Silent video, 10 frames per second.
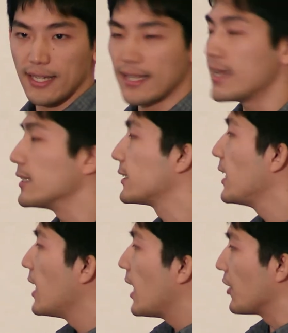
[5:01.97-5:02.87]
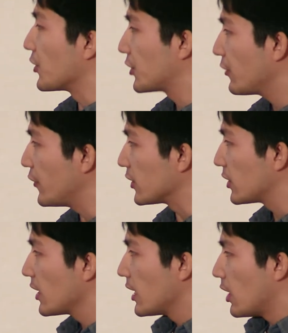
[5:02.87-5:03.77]
That is, on the
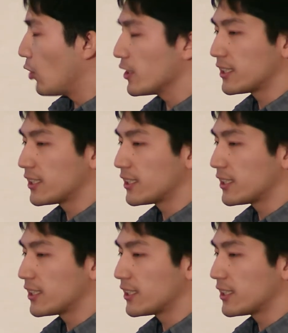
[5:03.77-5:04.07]
surface, all the